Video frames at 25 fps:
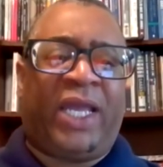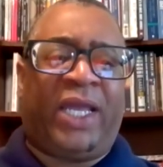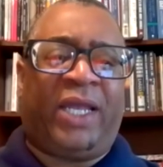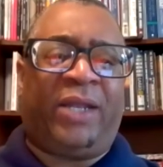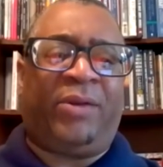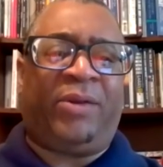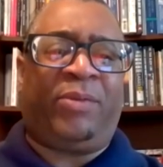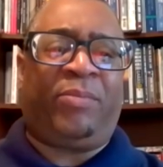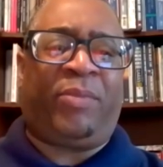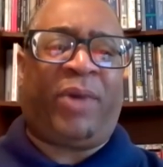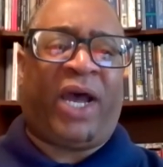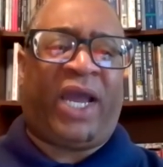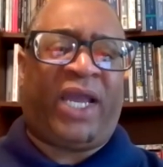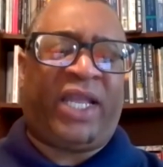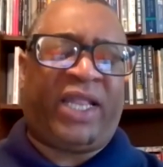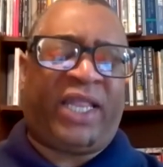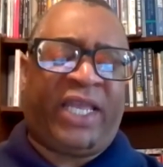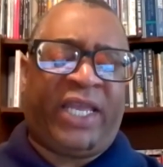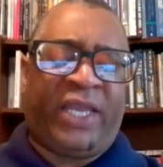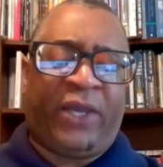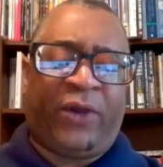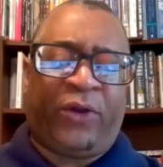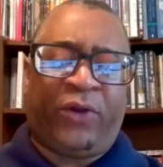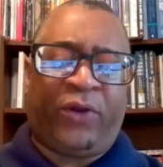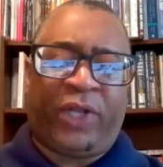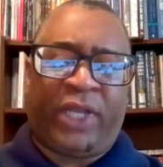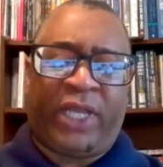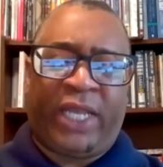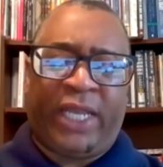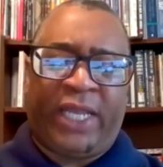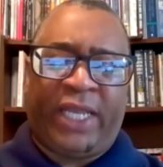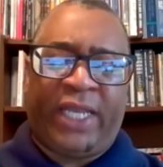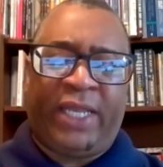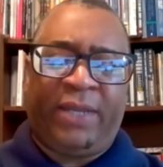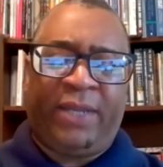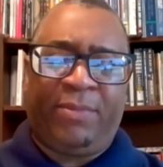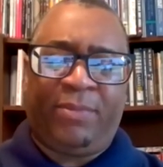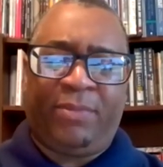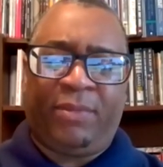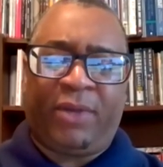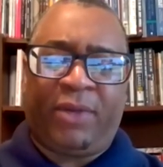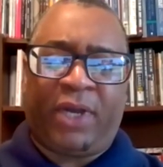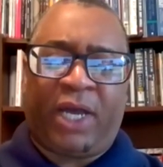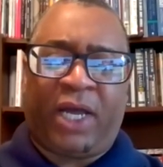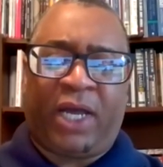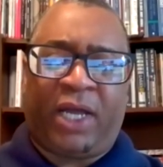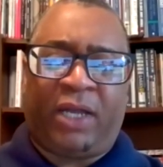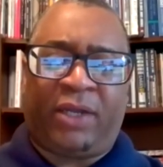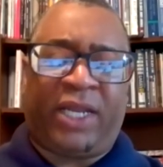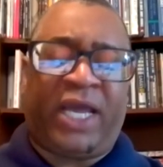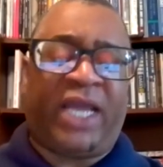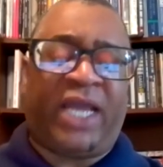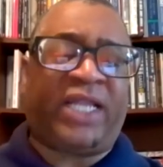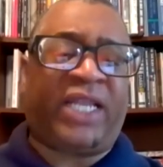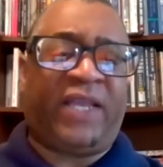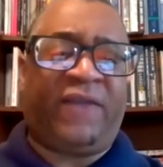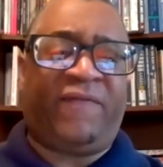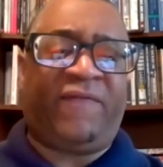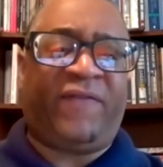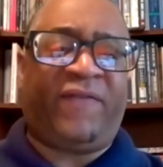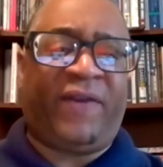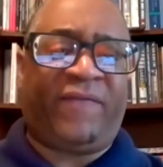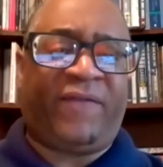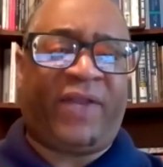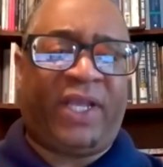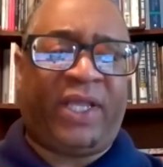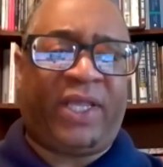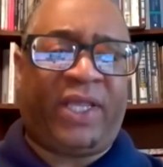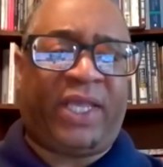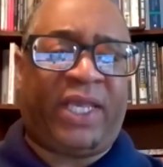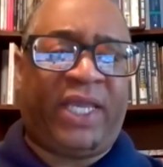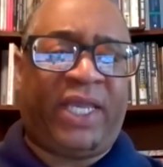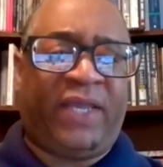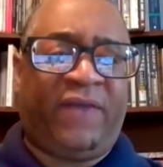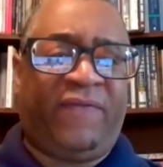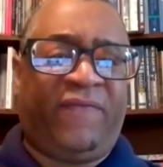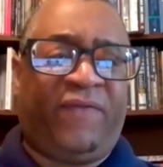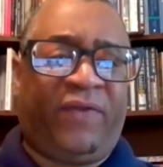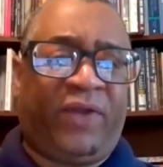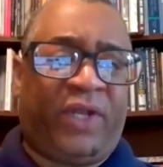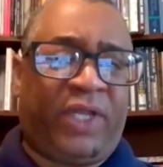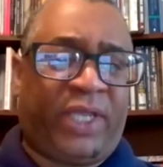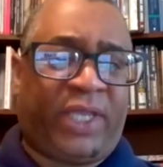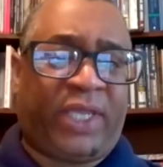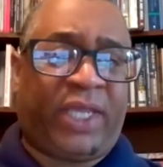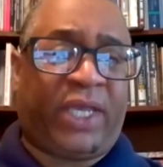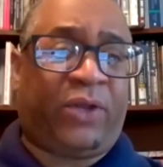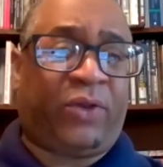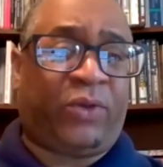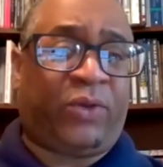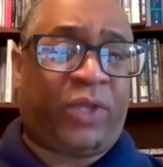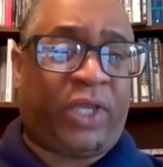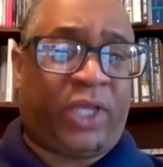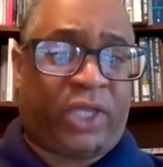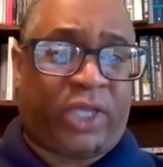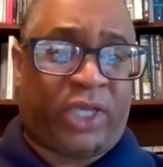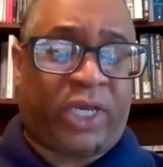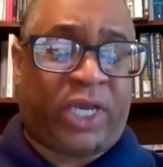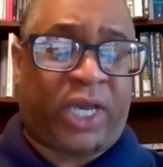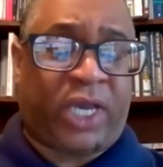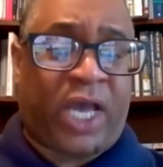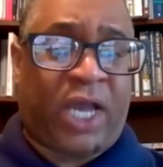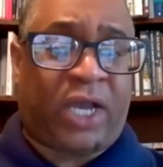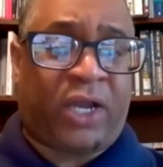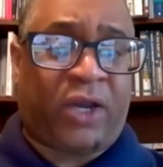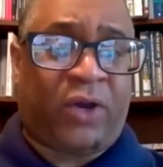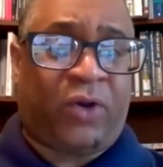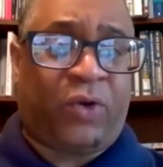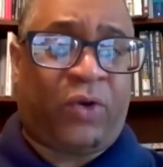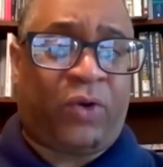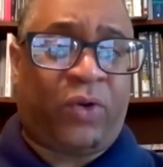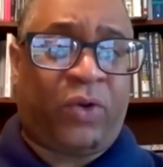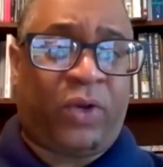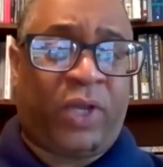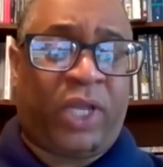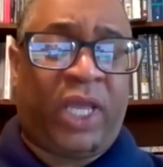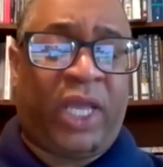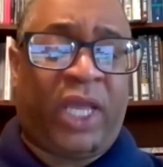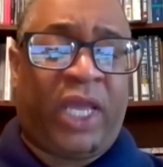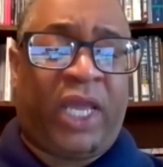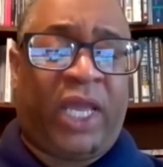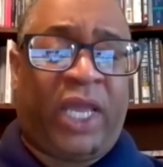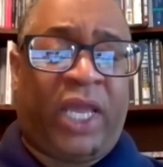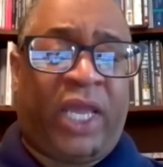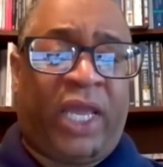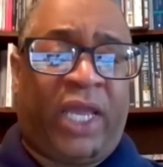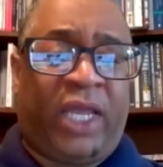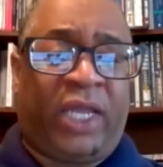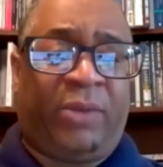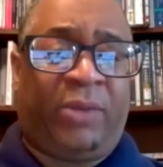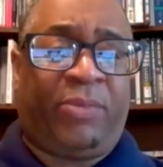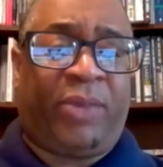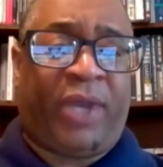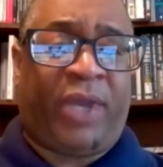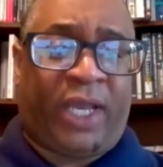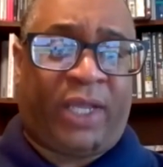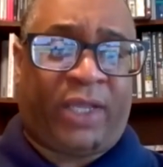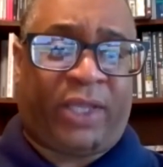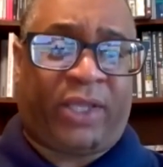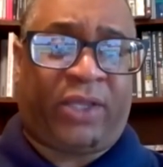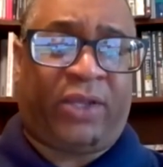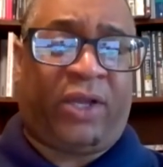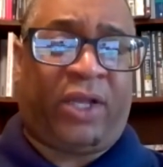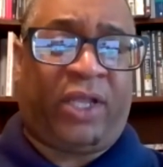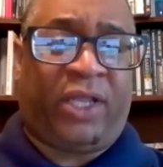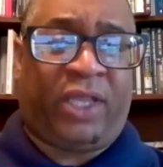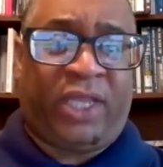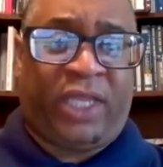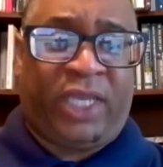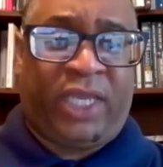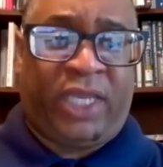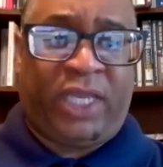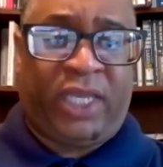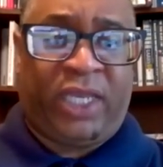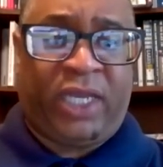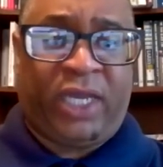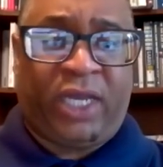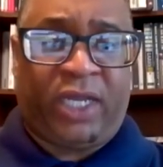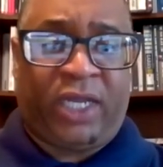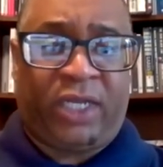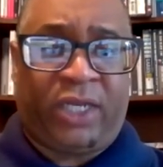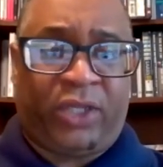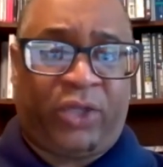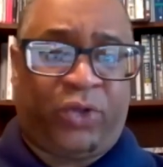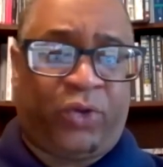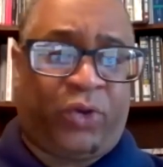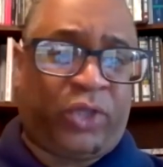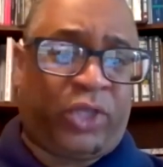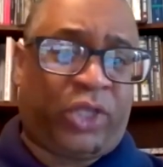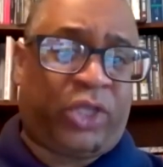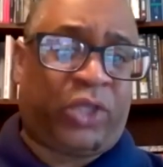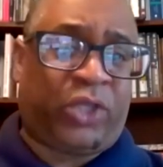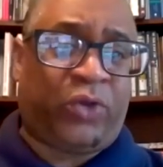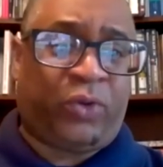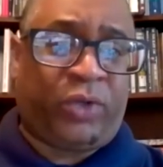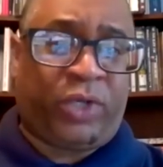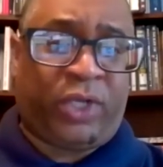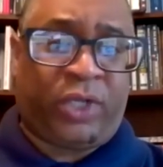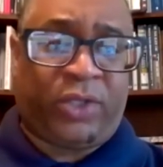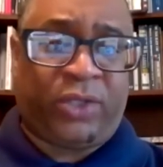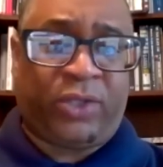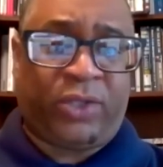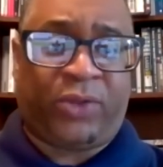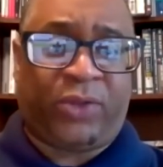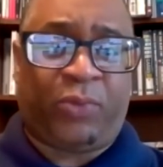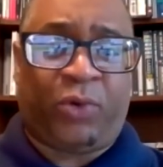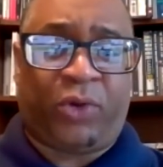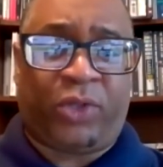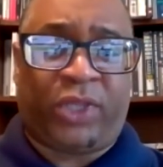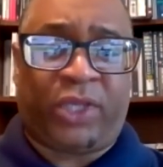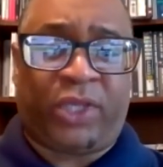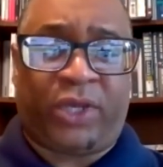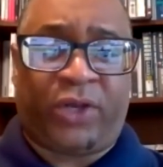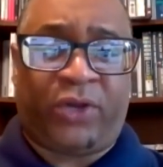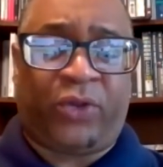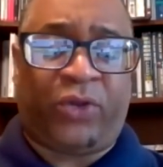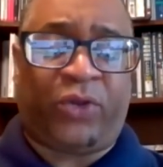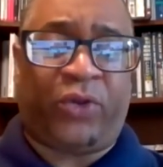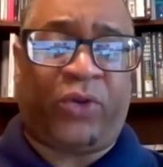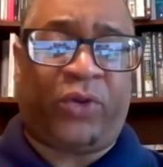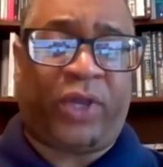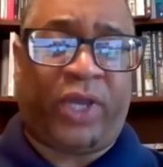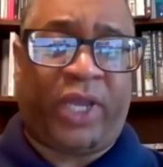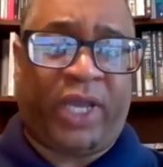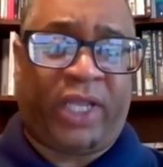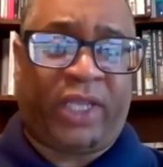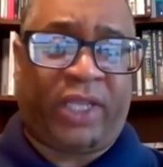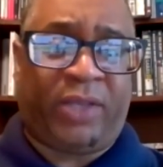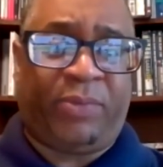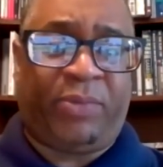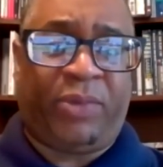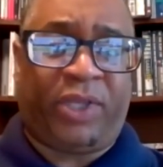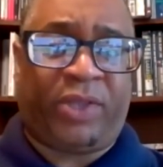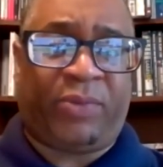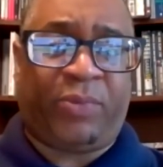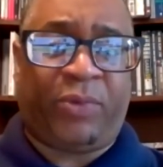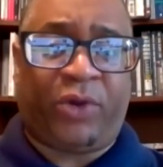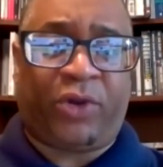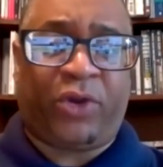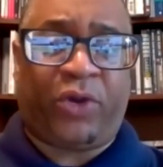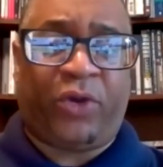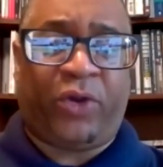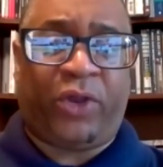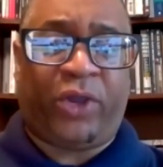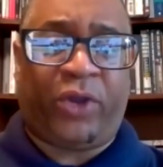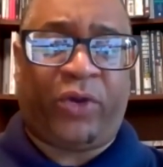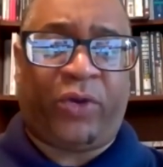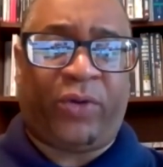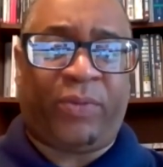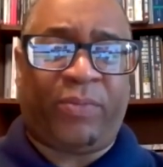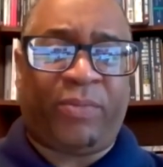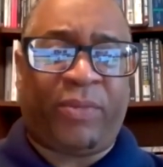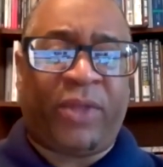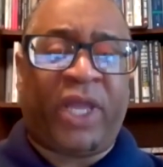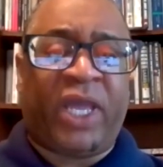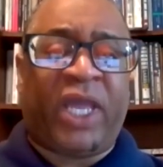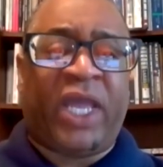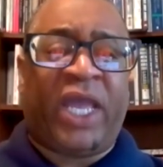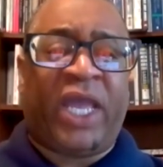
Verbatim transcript: And by the early 1950s, uh, he fully settled in Chicago and passed on the uh, the torch to another sports editor at the Pittsburgh Courier.